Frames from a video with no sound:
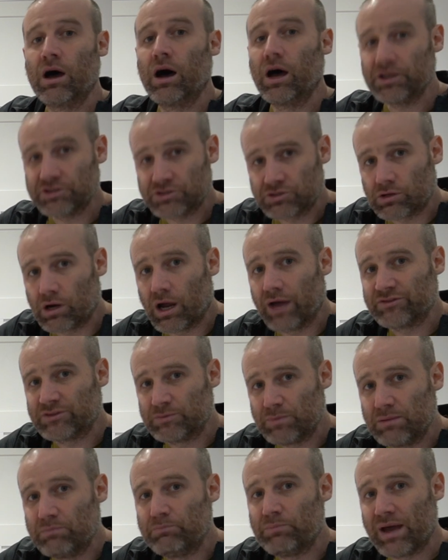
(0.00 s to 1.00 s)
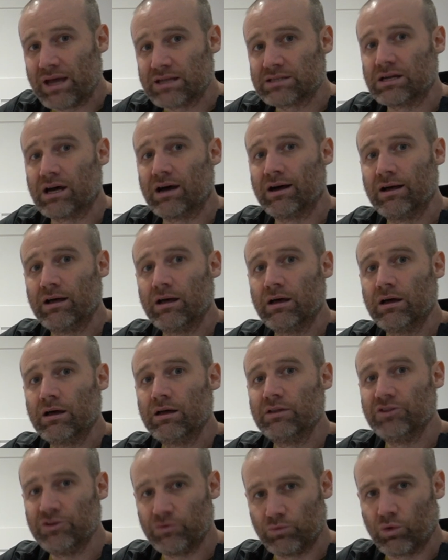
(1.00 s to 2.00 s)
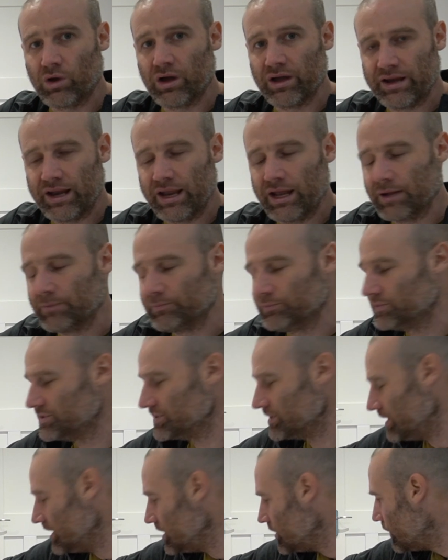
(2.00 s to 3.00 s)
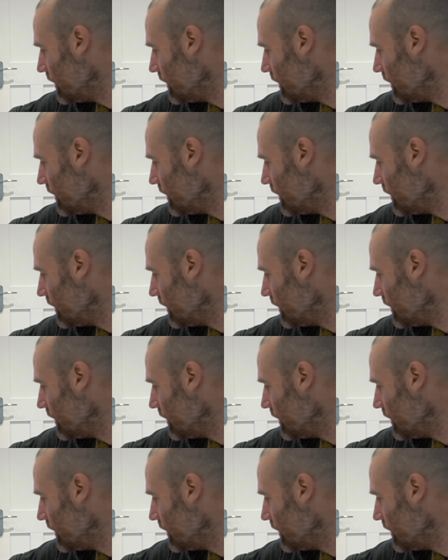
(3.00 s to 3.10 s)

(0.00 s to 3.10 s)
I strive to be better than Ryanair. So there you